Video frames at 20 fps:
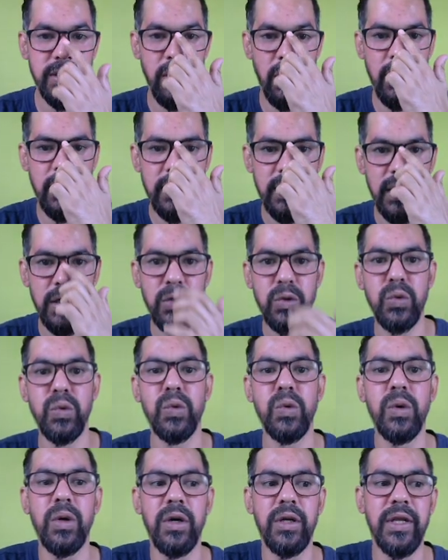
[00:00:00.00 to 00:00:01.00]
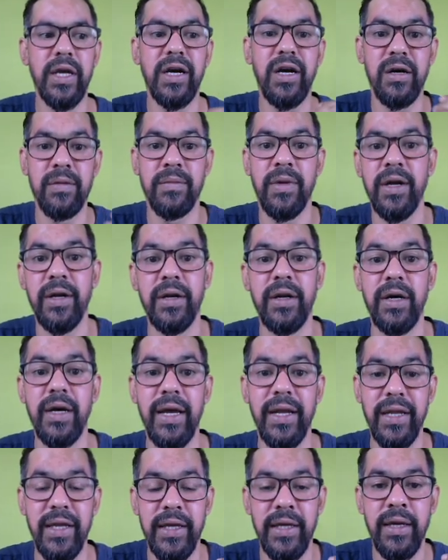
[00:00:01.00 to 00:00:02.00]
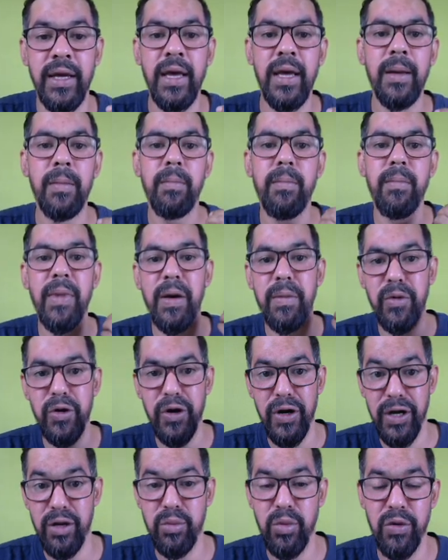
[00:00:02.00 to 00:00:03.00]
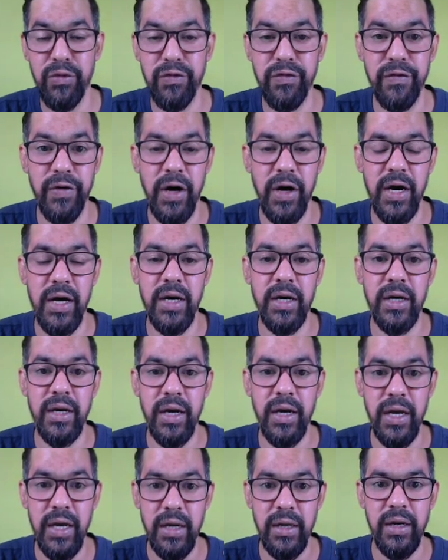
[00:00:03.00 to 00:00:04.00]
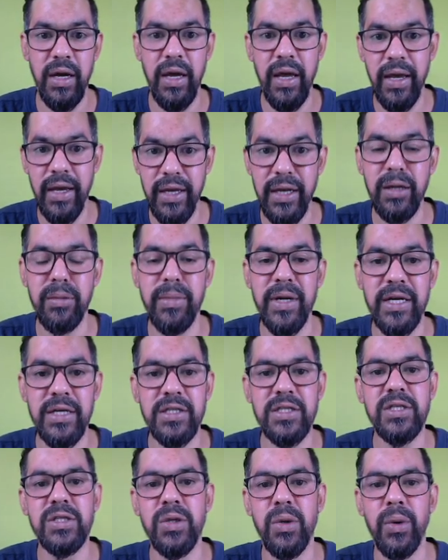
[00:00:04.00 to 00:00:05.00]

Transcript: or they come under any memorandum of agreements.